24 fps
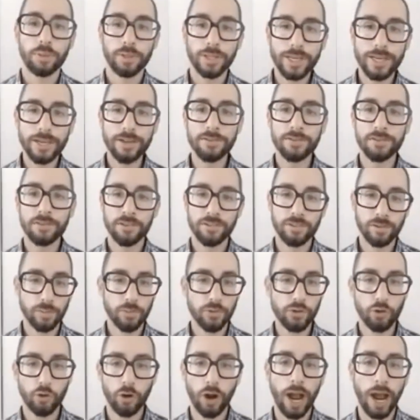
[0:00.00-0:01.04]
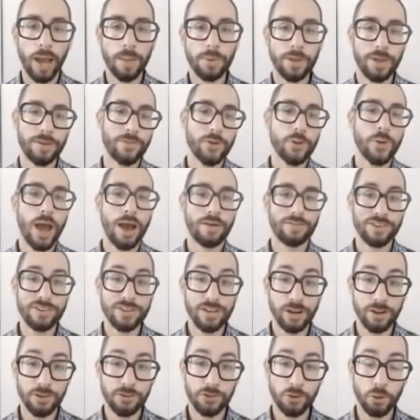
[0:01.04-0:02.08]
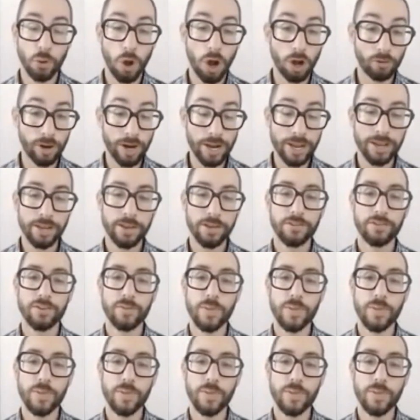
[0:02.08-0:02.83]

Please subscribe if you haven't done so already